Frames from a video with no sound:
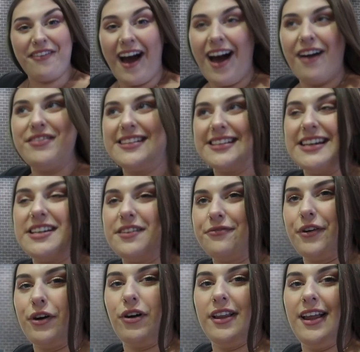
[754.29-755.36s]
I have this in a
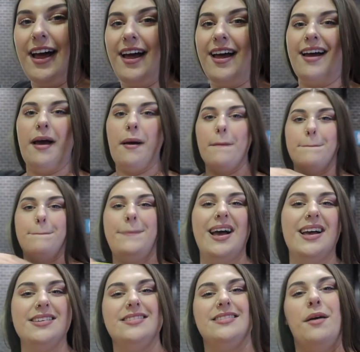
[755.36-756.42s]
different colour.
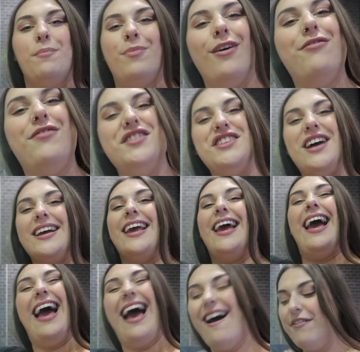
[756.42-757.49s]
Best different
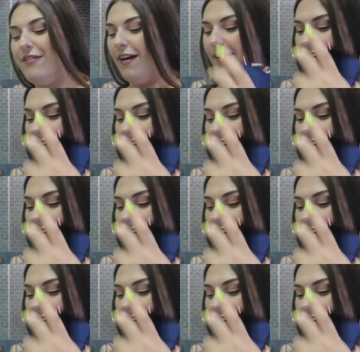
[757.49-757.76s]
jacket ever.